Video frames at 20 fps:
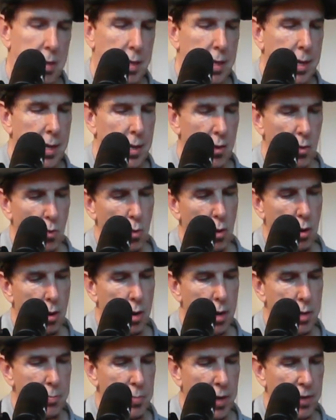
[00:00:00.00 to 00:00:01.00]

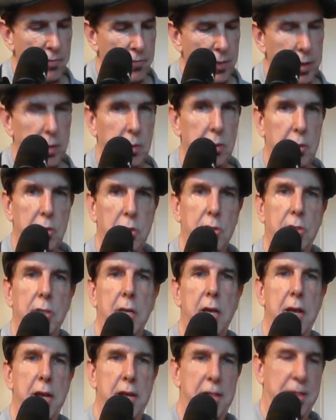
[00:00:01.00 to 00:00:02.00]
odd my fingers
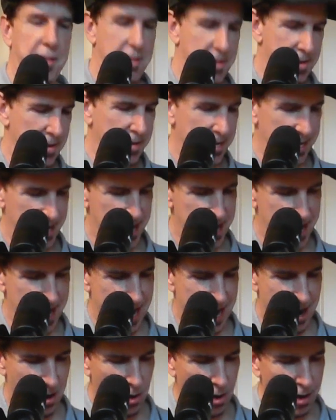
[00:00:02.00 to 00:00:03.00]
look,
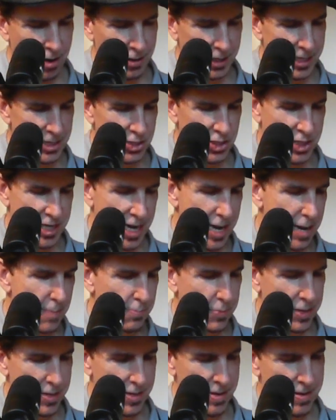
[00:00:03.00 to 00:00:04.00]
how oddly
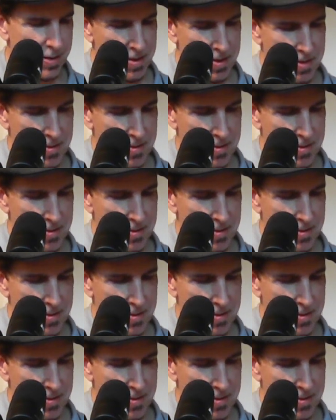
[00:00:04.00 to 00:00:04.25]
shaped. And